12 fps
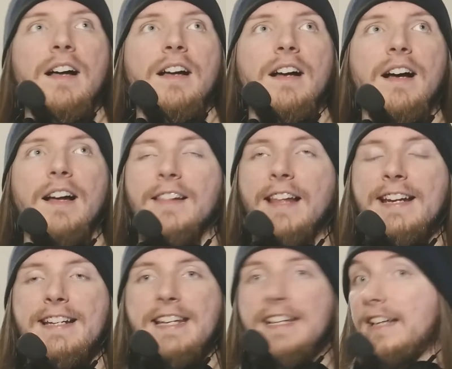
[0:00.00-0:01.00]

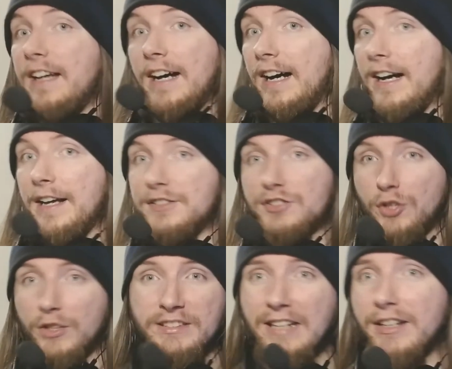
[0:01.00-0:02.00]
Eleni
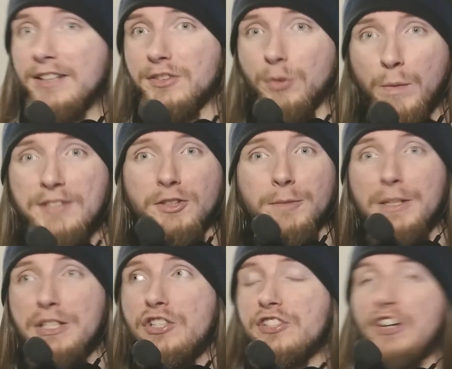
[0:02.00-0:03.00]
starts out as a wizard, but
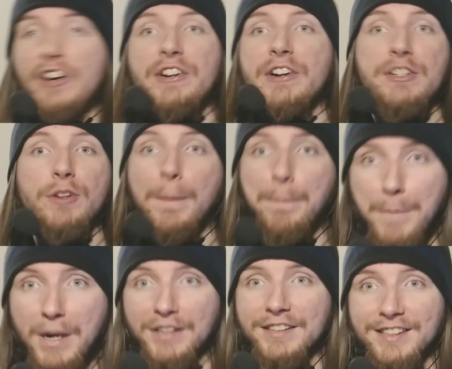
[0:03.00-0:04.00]
you could turn her into a
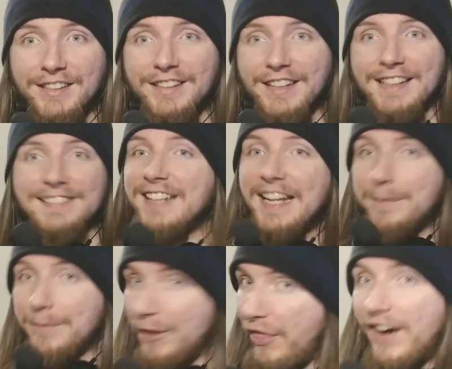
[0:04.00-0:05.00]
monk. The same
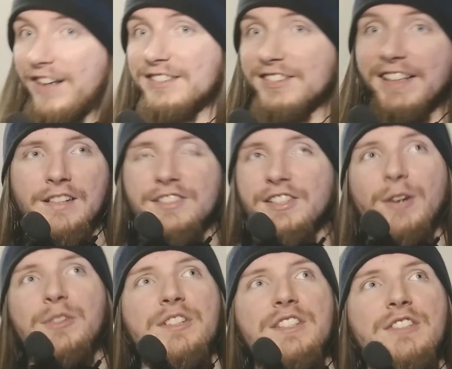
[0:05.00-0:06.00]
with Huxley. So
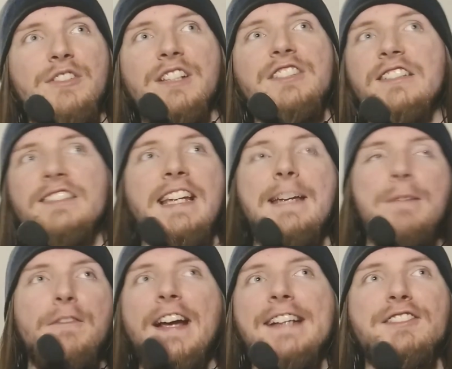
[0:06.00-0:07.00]
you could just keep
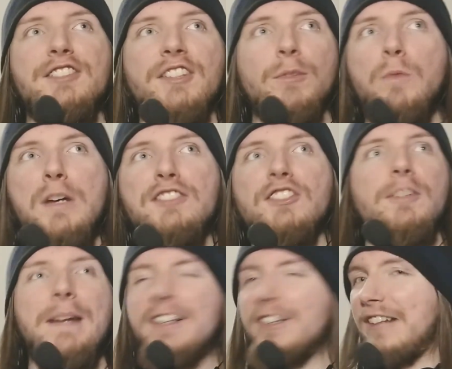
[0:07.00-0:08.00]
advancing her a wizard to
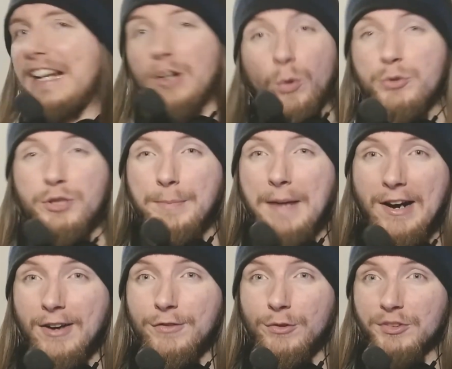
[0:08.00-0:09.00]
make her like ultra
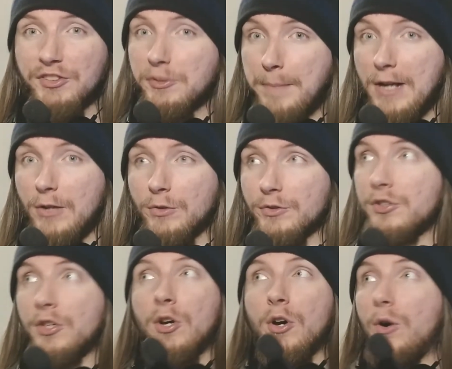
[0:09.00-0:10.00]
powerful in spells,
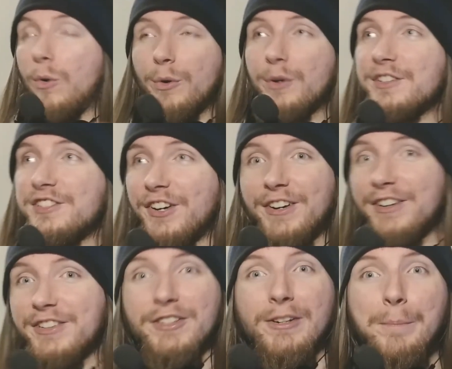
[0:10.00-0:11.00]
or turn her
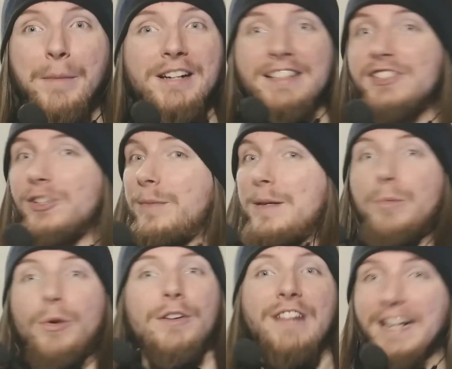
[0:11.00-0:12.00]
into a monk and she'll be
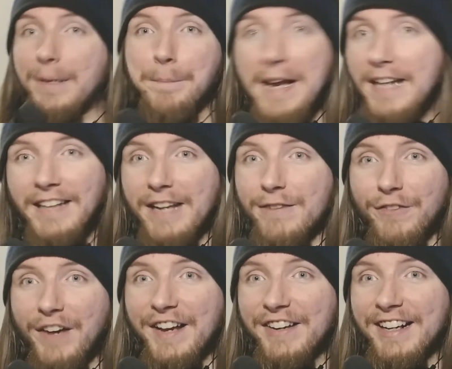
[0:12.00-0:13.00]
more of like a melee
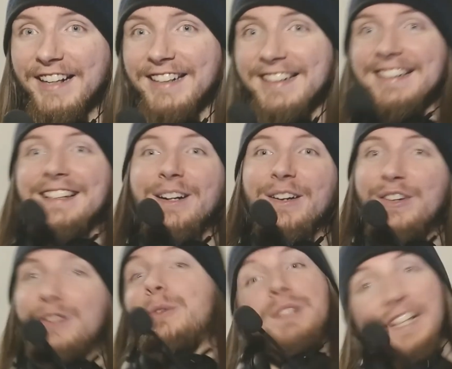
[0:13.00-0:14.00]
fighter
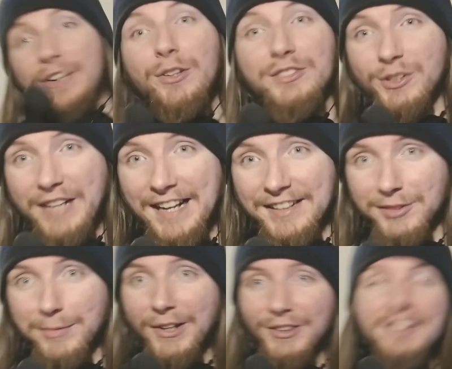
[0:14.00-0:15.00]
who can also cast spells.